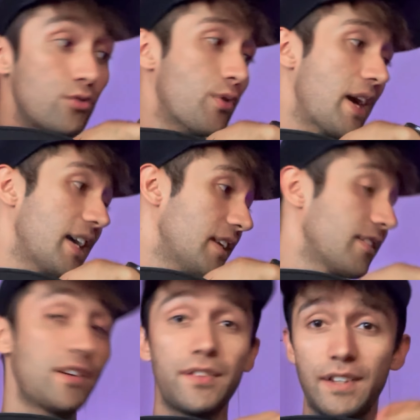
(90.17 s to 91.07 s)
wet, as
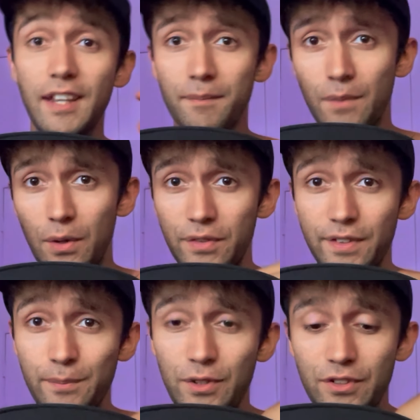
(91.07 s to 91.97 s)
long as I get most of
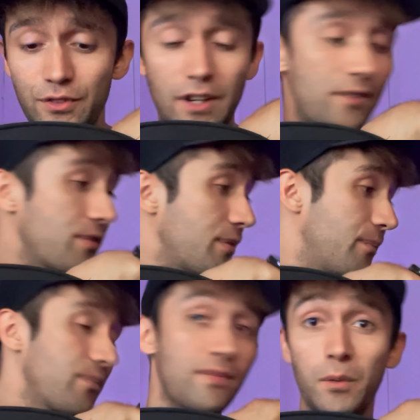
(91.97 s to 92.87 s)
the moisture off,
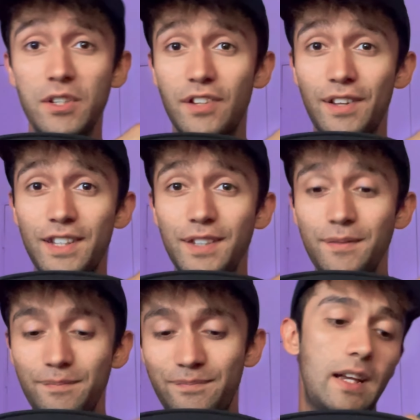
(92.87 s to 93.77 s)
we chillin'.
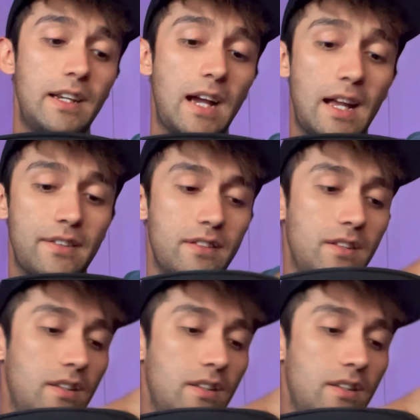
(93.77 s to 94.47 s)
I got